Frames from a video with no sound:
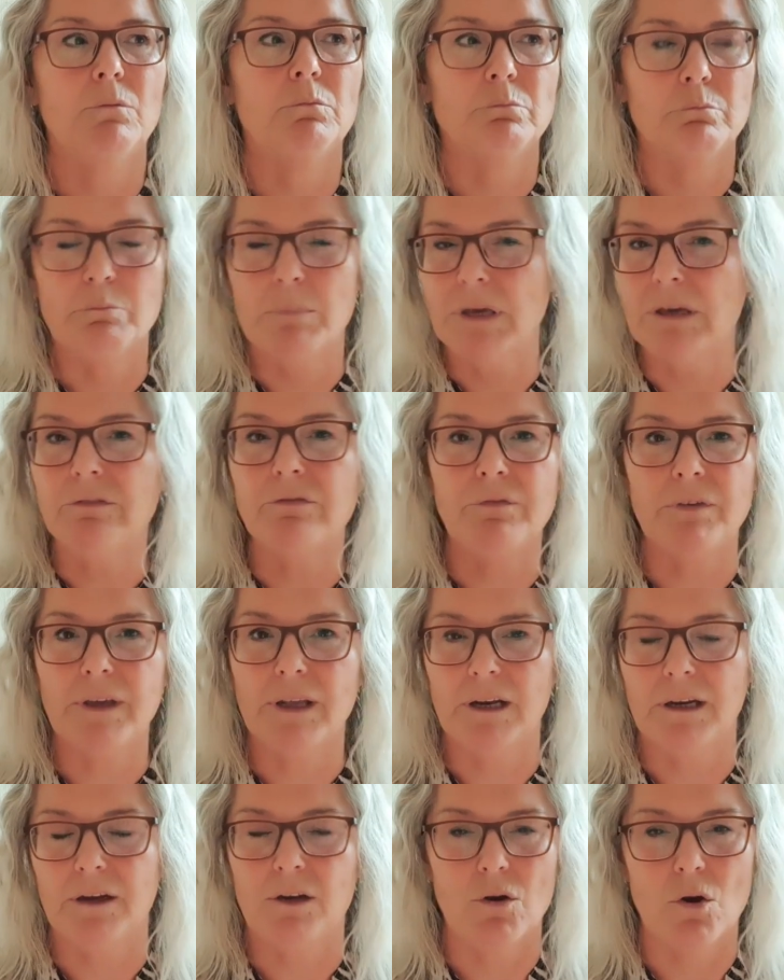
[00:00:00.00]
me
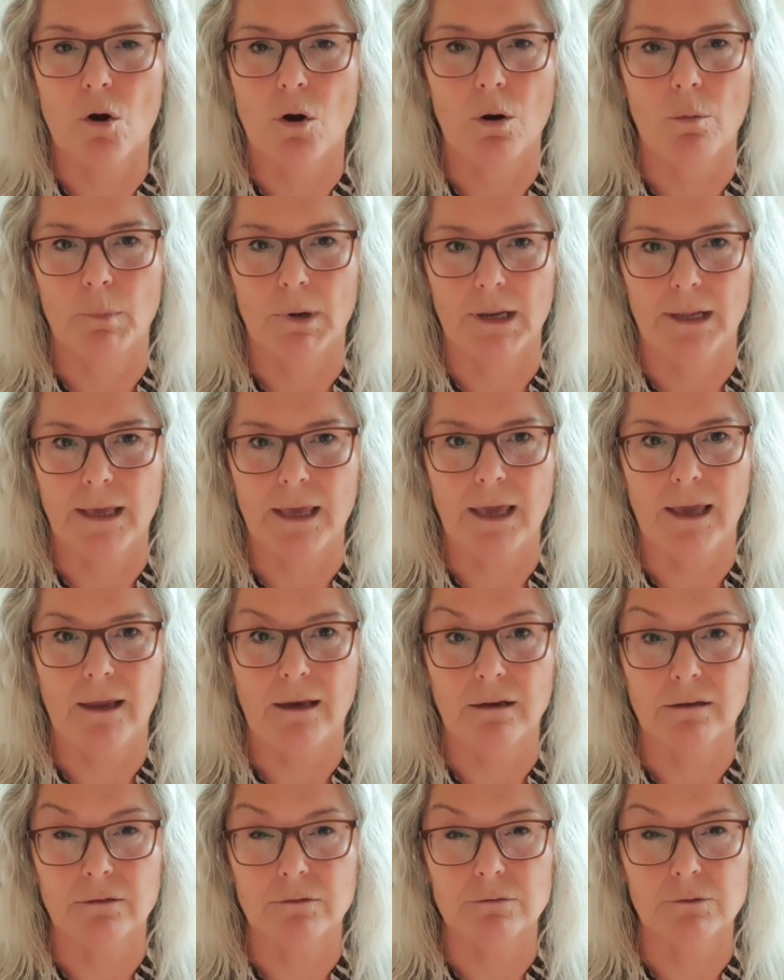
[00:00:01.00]
feeling normal
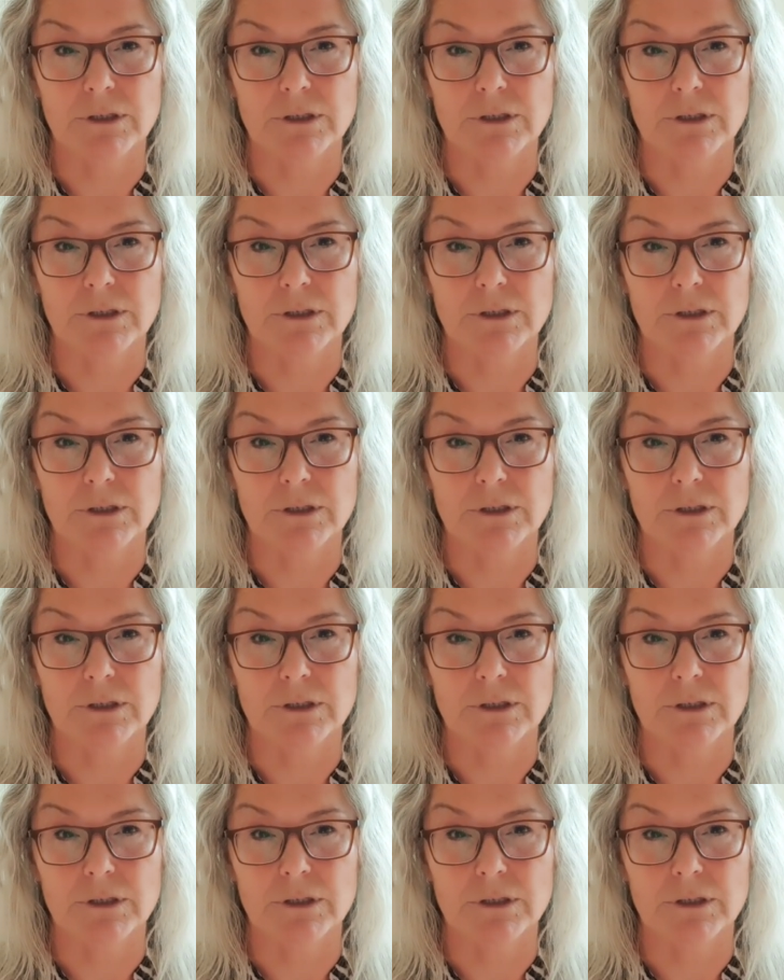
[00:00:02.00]
again,